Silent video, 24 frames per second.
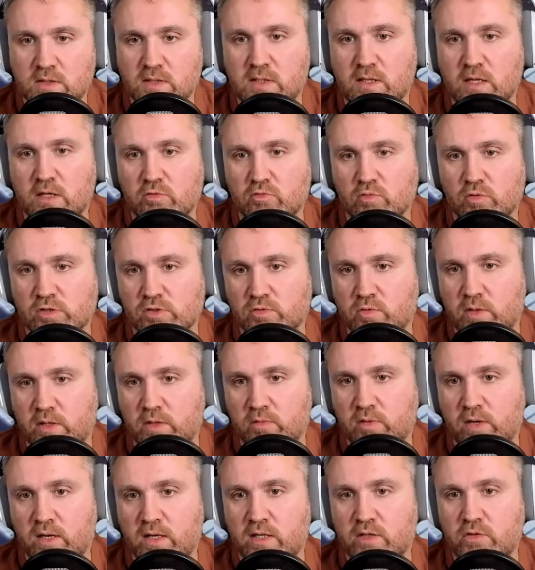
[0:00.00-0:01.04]
That works really
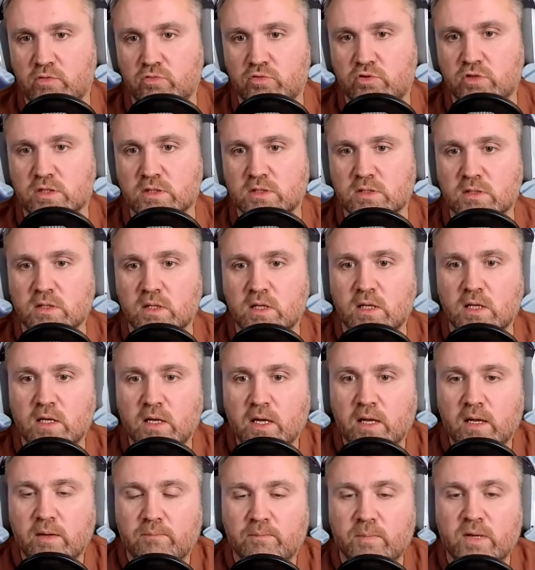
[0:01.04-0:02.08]
well. And
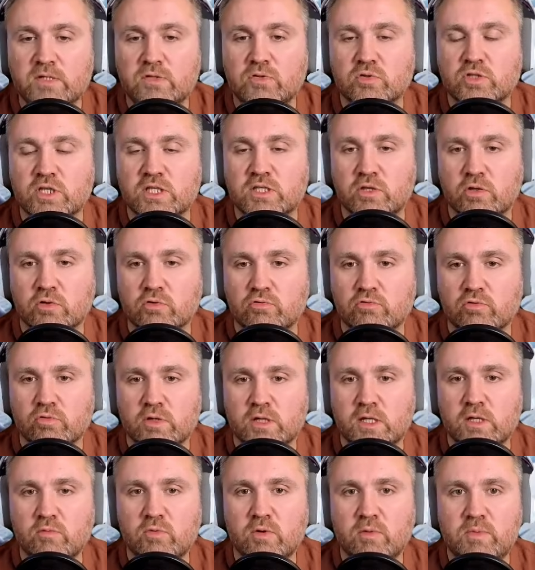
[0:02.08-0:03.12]
my suggestion
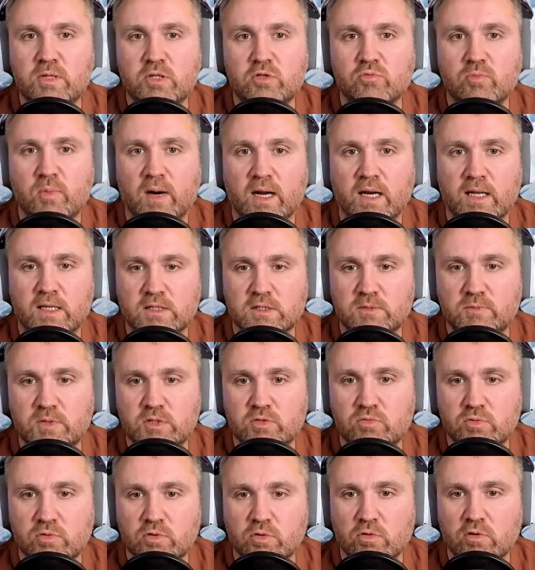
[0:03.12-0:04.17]
currently will be to balance
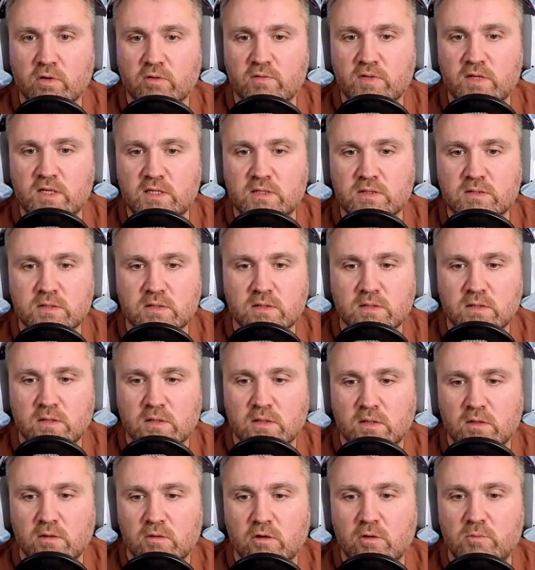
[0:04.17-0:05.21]
between all of these,
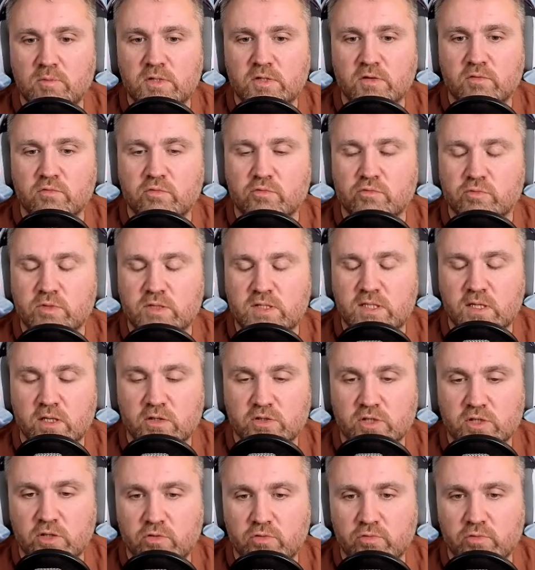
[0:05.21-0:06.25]
a bit of your research
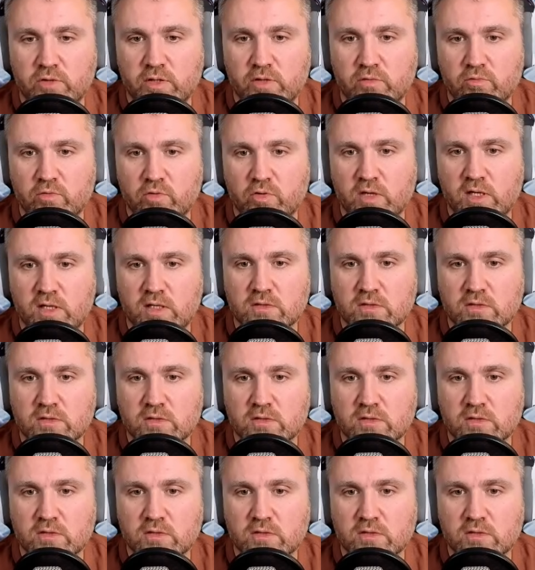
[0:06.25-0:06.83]
and your hero gear.